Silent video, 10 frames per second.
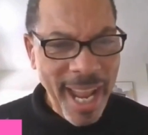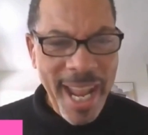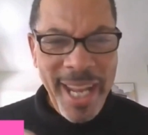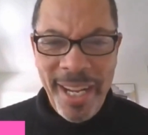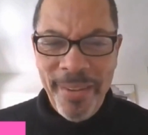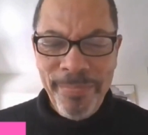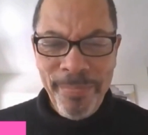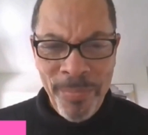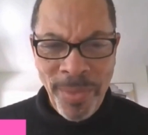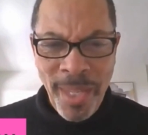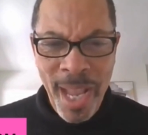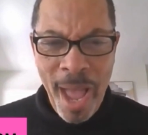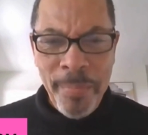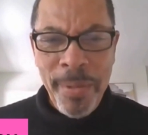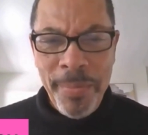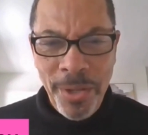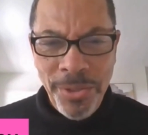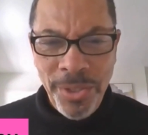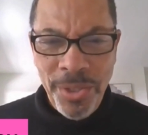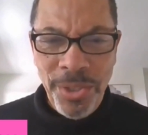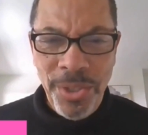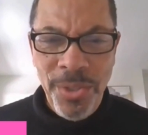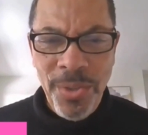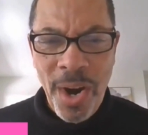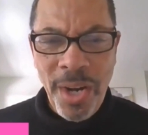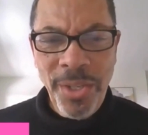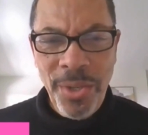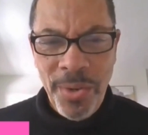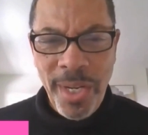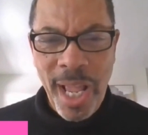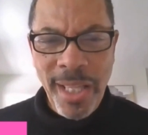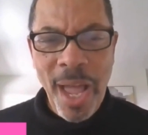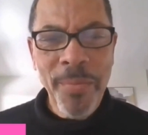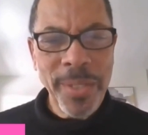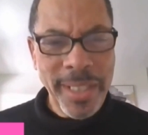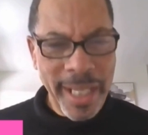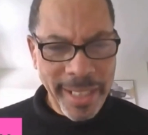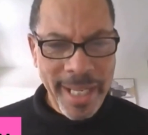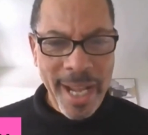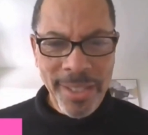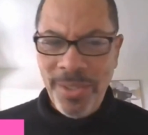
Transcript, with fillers: And um, I believe also you are doing a lot with TikTok.